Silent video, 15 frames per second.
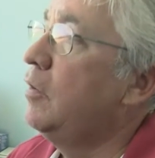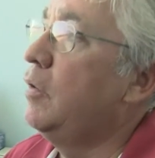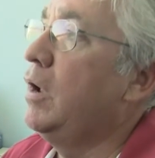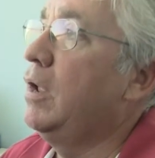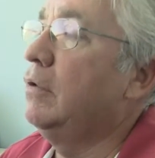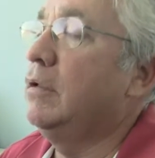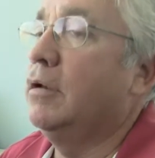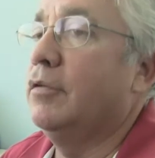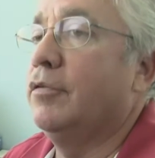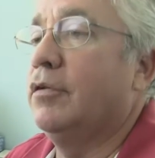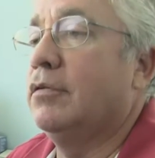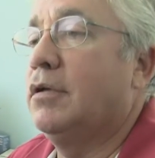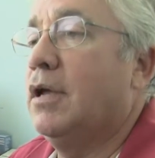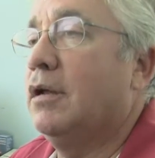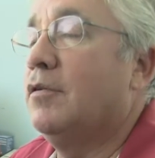Well, you know, as a
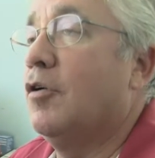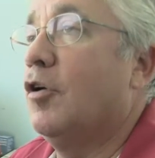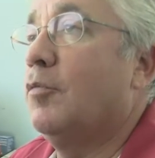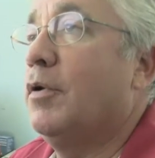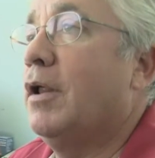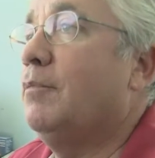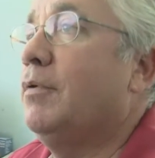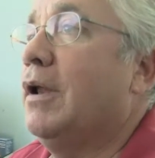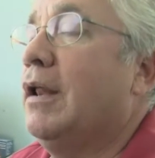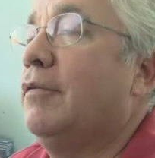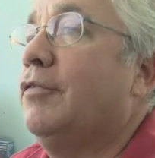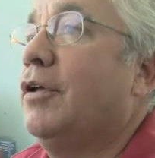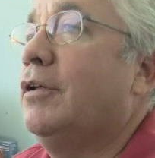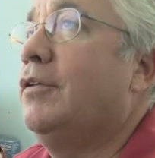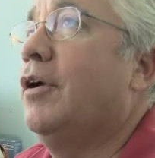little kid growing up,
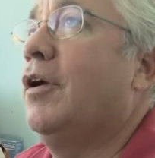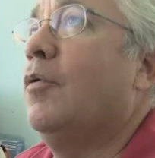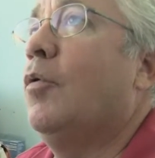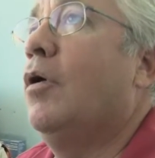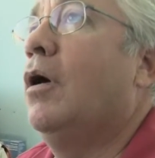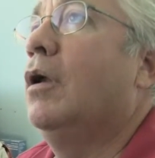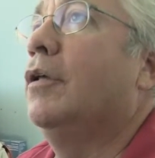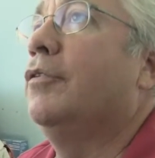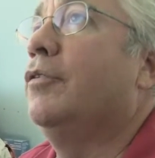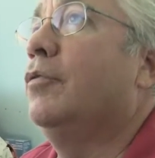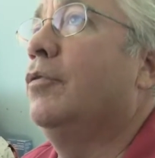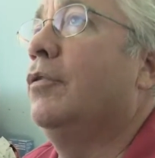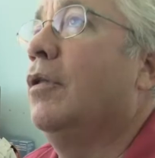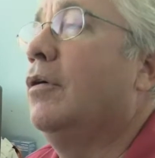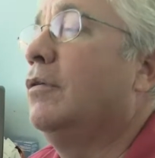I'd say Terry Wallace,
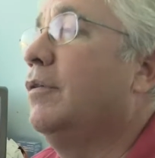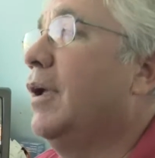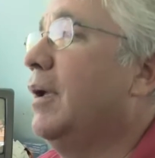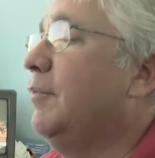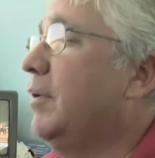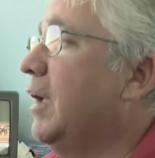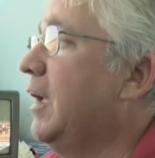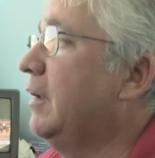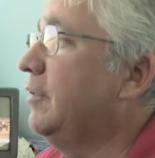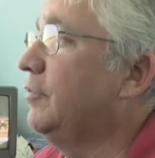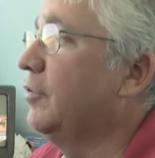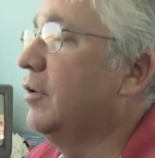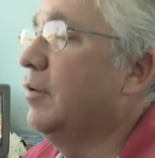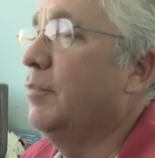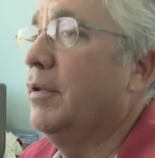who was a longtime guy at
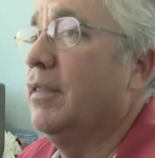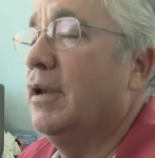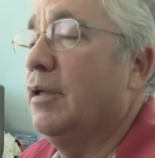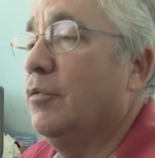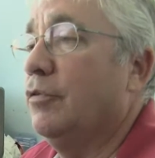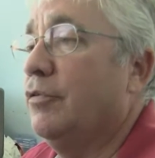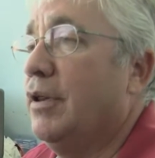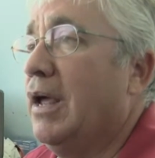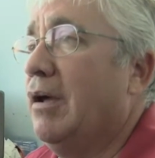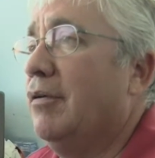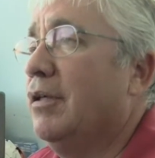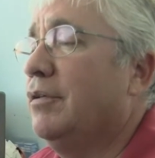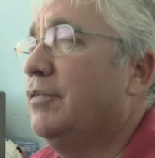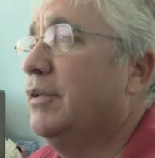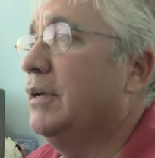Exarban, and then he was
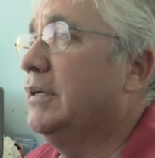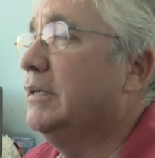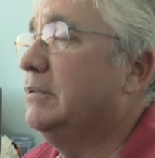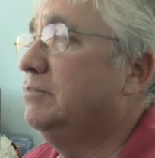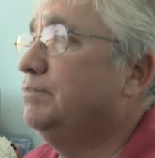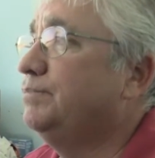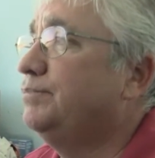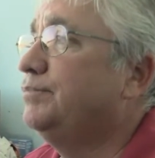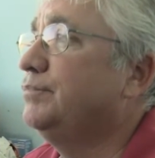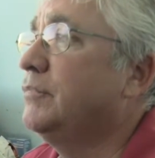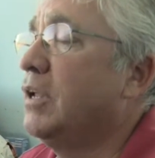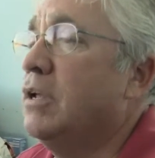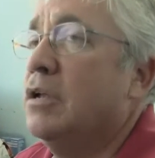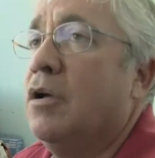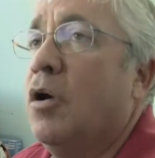down at
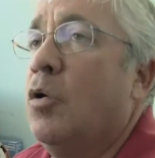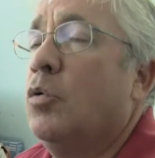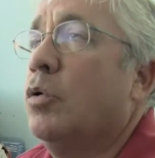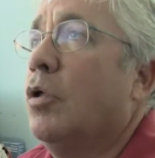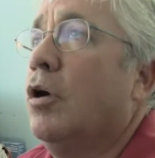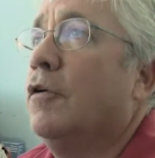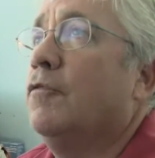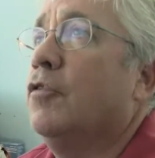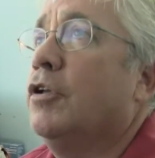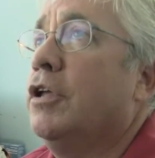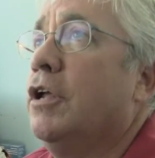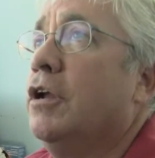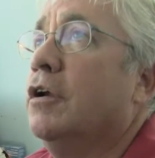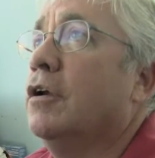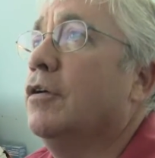Oaklawn for
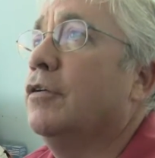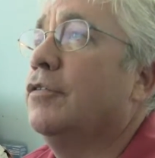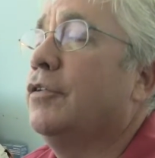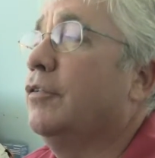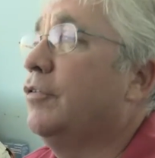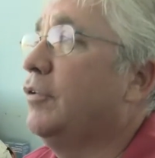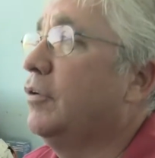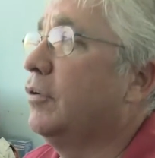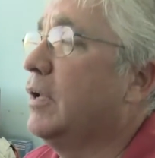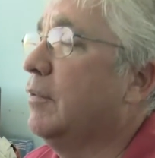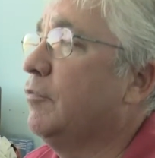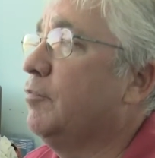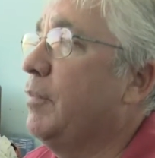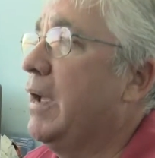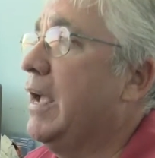years and still
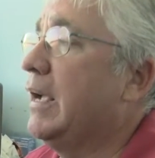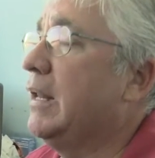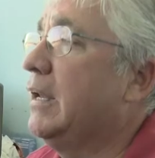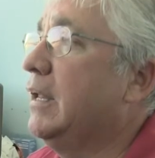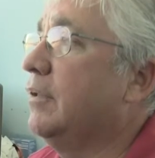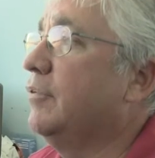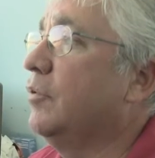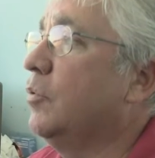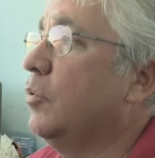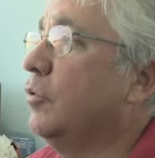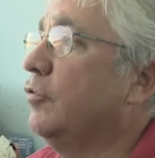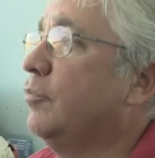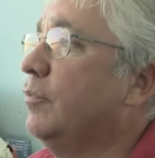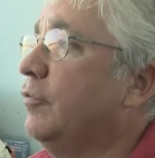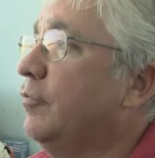comes back and does the
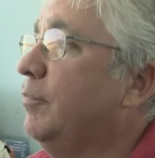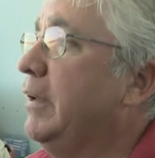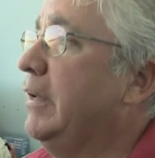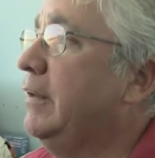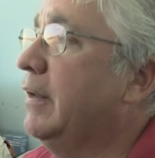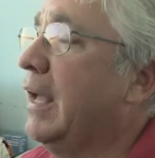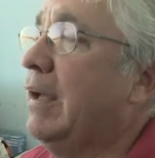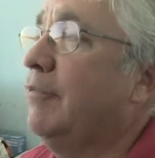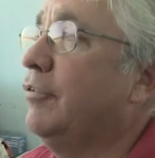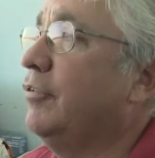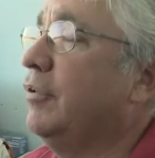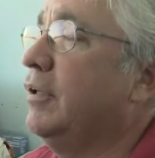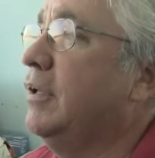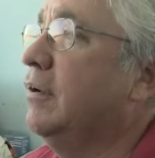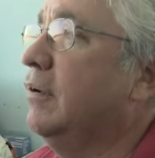horseman's meet,
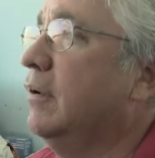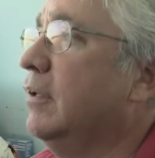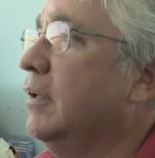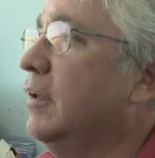obviously hearing